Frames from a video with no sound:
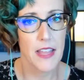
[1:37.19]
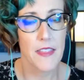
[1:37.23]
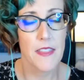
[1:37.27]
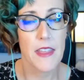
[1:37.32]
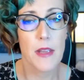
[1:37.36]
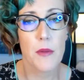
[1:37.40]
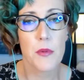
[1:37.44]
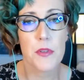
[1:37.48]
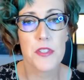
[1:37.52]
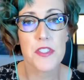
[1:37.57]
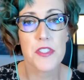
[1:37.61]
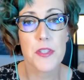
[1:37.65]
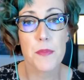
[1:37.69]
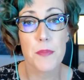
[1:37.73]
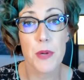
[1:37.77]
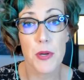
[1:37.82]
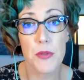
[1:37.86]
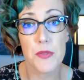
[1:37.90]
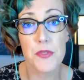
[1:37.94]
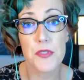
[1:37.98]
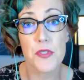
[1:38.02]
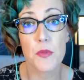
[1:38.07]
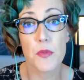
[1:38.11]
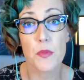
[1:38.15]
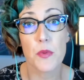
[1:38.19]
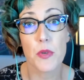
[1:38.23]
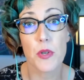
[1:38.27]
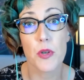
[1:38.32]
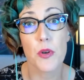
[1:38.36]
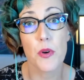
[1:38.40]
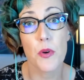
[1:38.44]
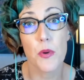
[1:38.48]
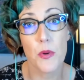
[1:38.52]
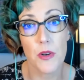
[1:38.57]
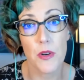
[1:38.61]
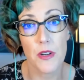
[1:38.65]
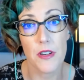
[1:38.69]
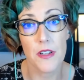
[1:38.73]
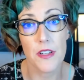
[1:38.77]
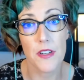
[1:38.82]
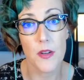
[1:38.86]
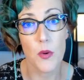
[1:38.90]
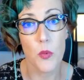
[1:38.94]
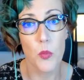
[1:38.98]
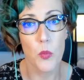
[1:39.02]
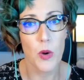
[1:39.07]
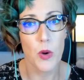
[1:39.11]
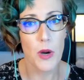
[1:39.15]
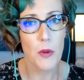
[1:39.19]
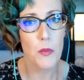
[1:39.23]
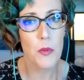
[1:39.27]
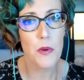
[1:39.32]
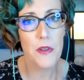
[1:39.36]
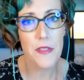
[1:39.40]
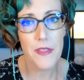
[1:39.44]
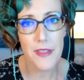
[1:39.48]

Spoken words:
They were supposed to record what were